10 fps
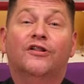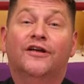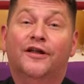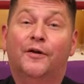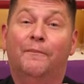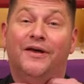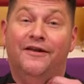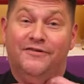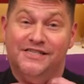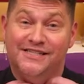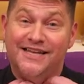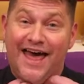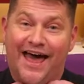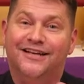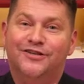little bit of a
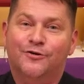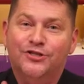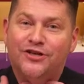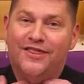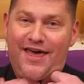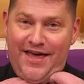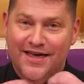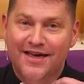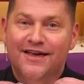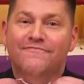snack, don't you think?